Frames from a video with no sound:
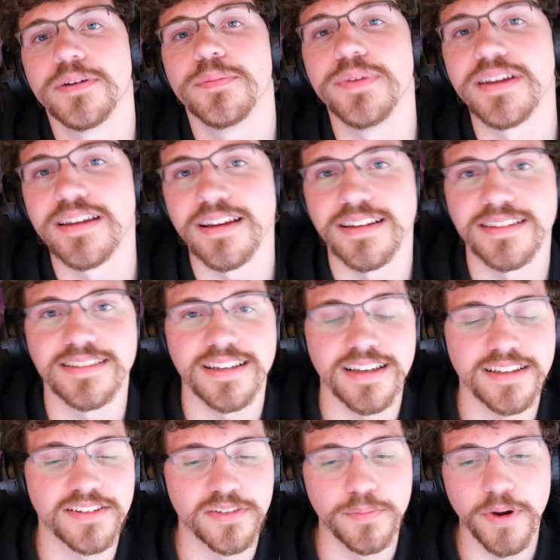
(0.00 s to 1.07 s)
Because
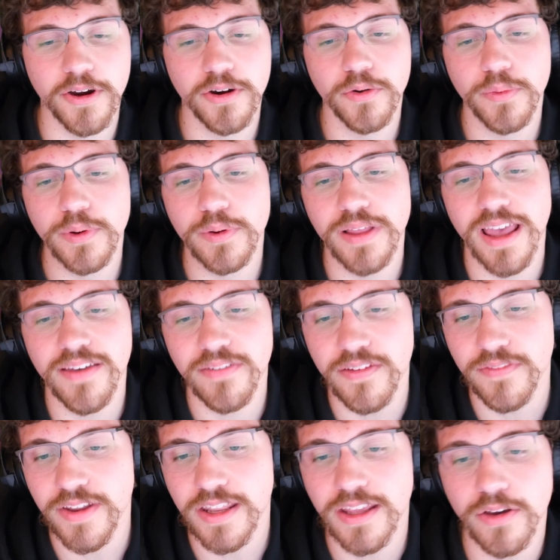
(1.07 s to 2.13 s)
tomorrow we will have a
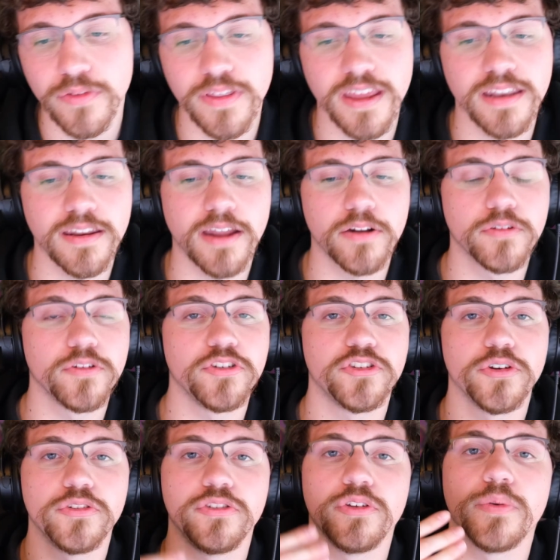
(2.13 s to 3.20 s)
video that not only
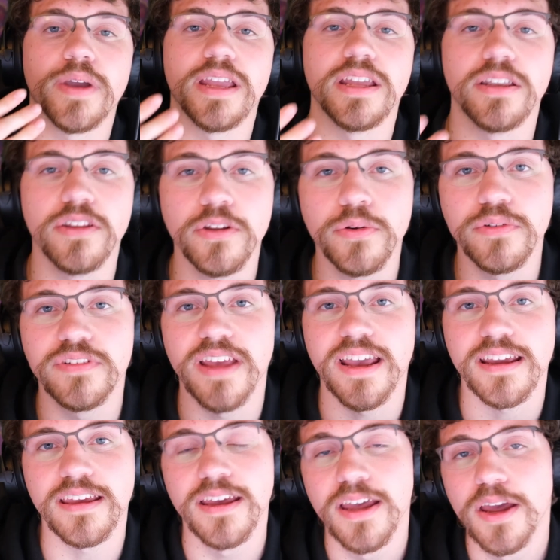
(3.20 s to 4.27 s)
shows you a new
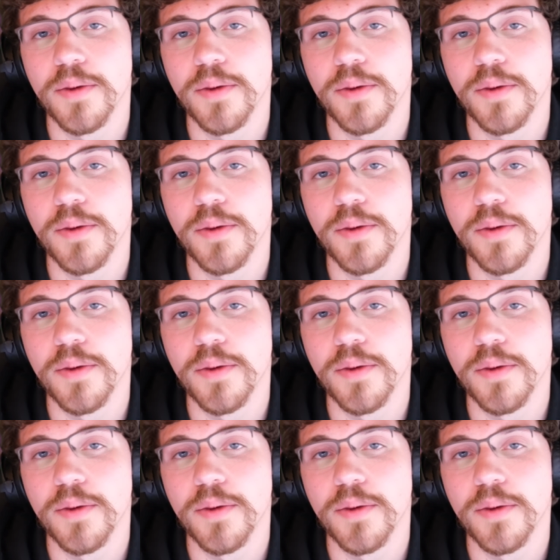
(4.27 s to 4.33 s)
deck,